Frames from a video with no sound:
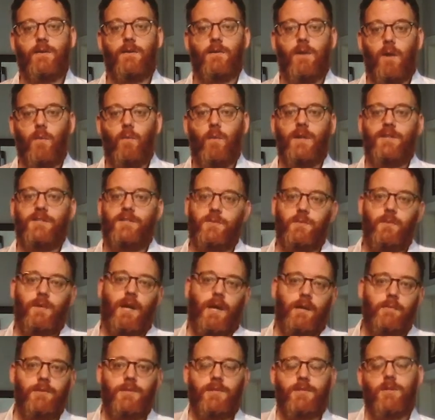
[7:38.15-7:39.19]
or once we're
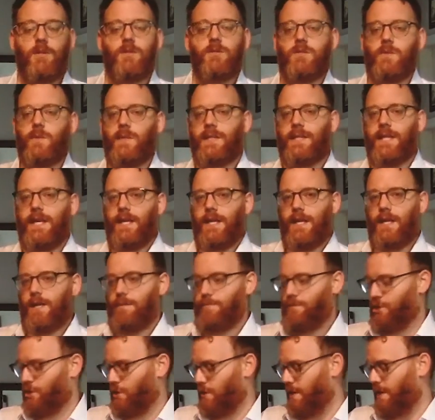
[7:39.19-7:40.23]
able to start doing that again, I'm
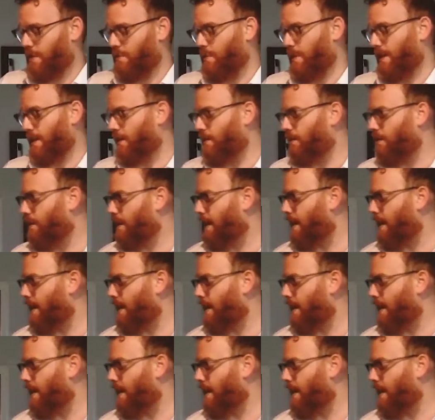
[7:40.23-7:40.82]
sure he will.